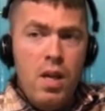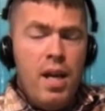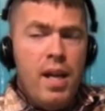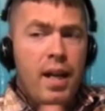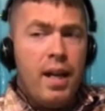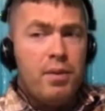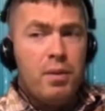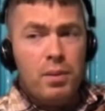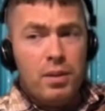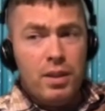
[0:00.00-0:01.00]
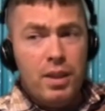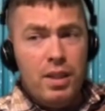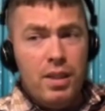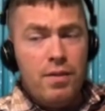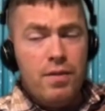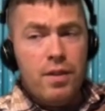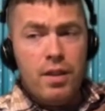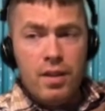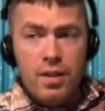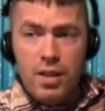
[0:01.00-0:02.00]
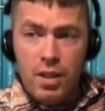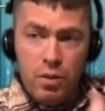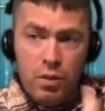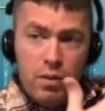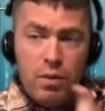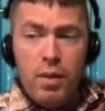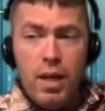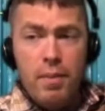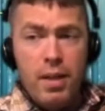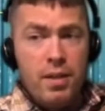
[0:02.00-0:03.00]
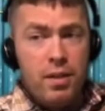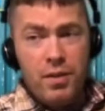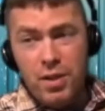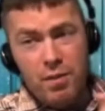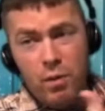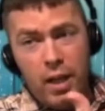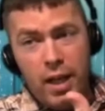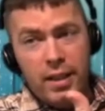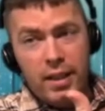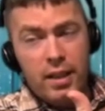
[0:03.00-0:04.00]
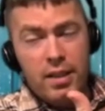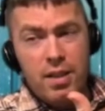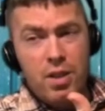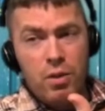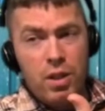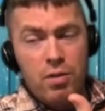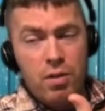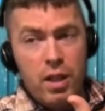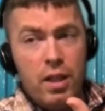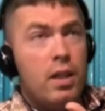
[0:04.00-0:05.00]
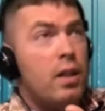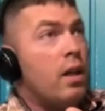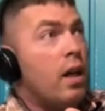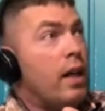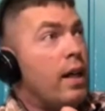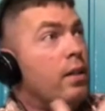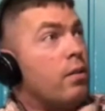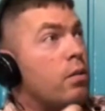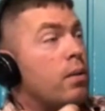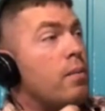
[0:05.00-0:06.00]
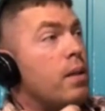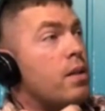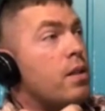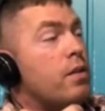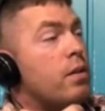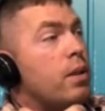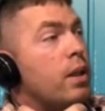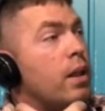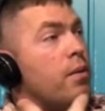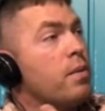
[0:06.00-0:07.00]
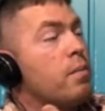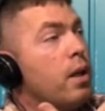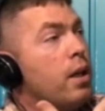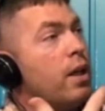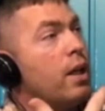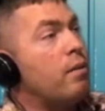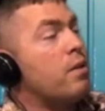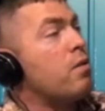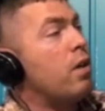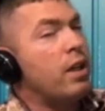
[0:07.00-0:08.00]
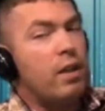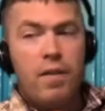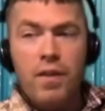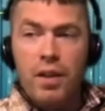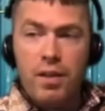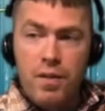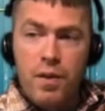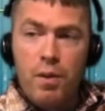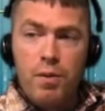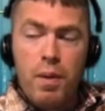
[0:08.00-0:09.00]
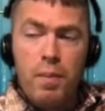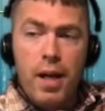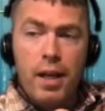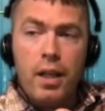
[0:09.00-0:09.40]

And I have to continually remind myself, because even when I had that kidney stone yesterday, I had to remind myself, I'm like, I was in pain, I was crying, everything else. I thought it was my back.